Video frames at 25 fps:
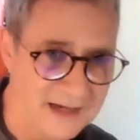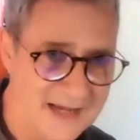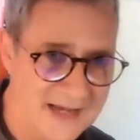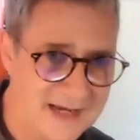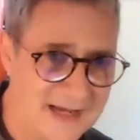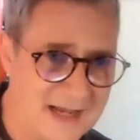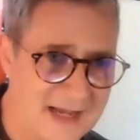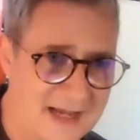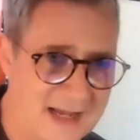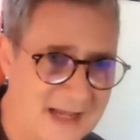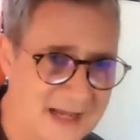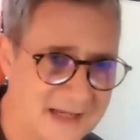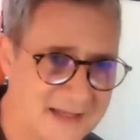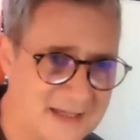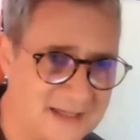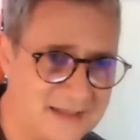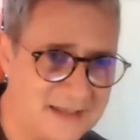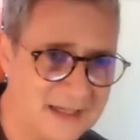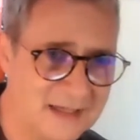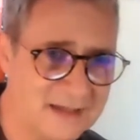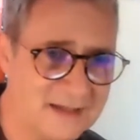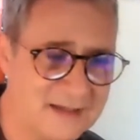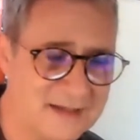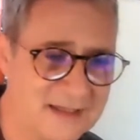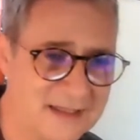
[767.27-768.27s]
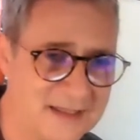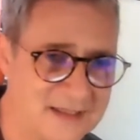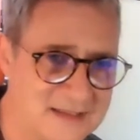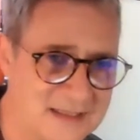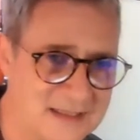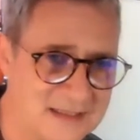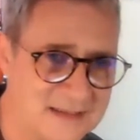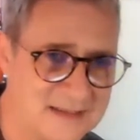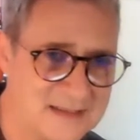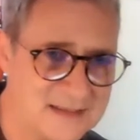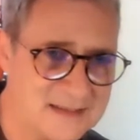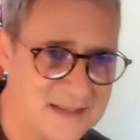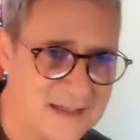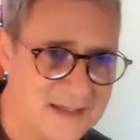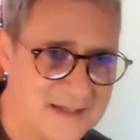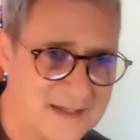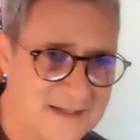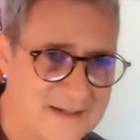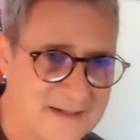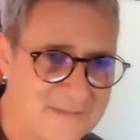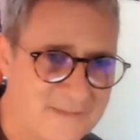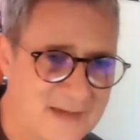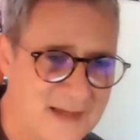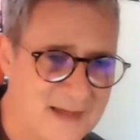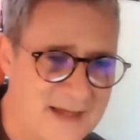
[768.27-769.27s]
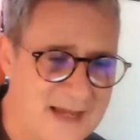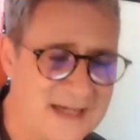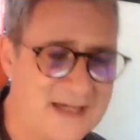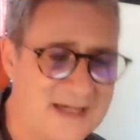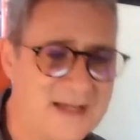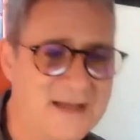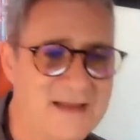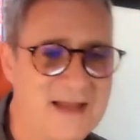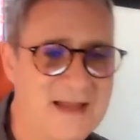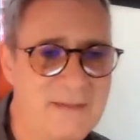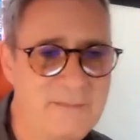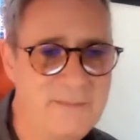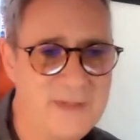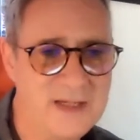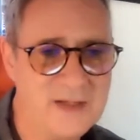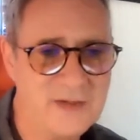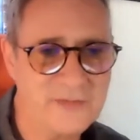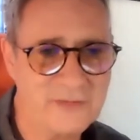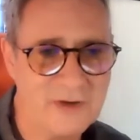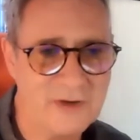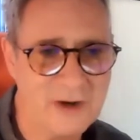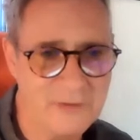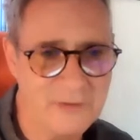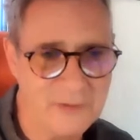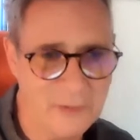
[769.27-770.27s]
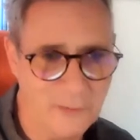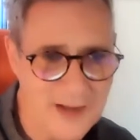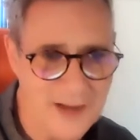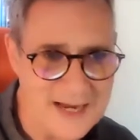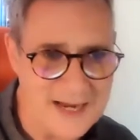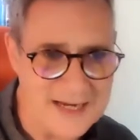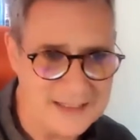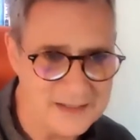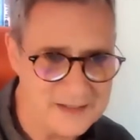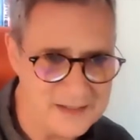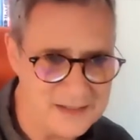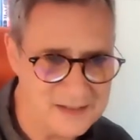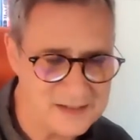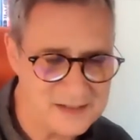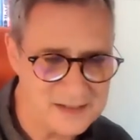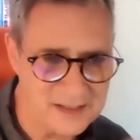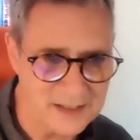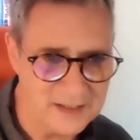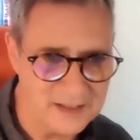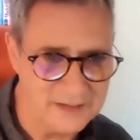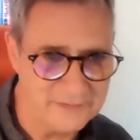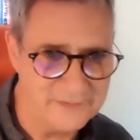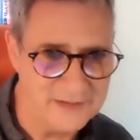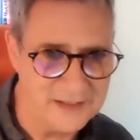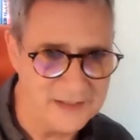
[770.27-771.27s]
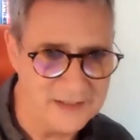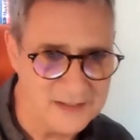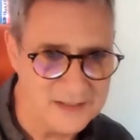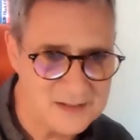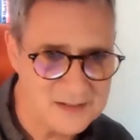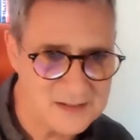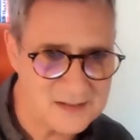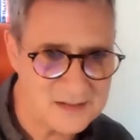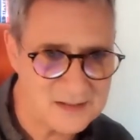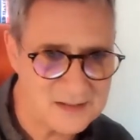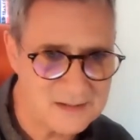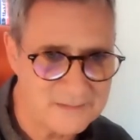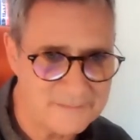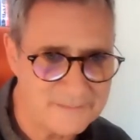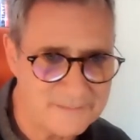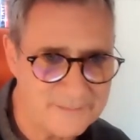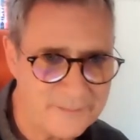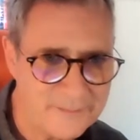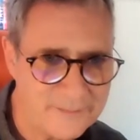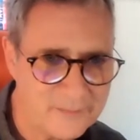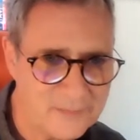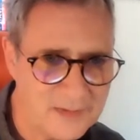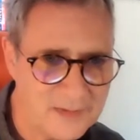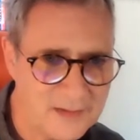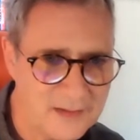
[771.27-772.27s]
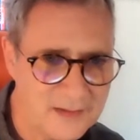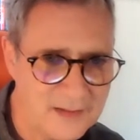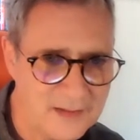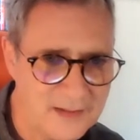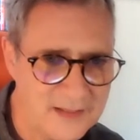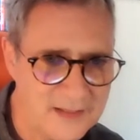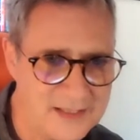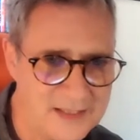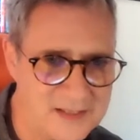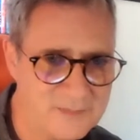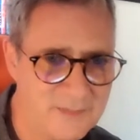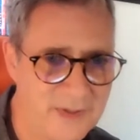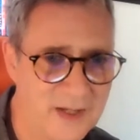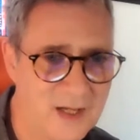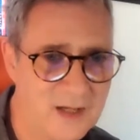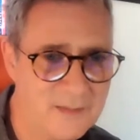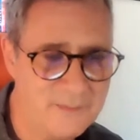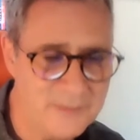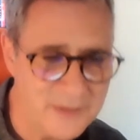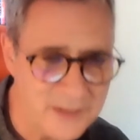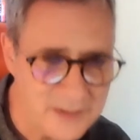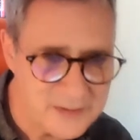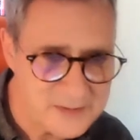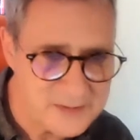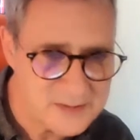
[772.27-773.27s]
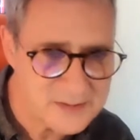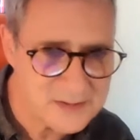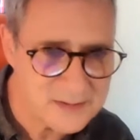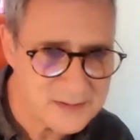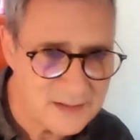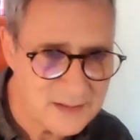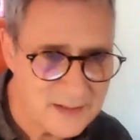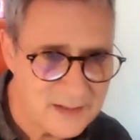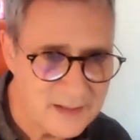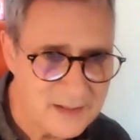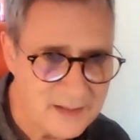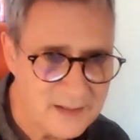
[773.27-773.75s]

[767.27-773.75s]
And I think the other thing is it can then be thrown away because it's served its purpose.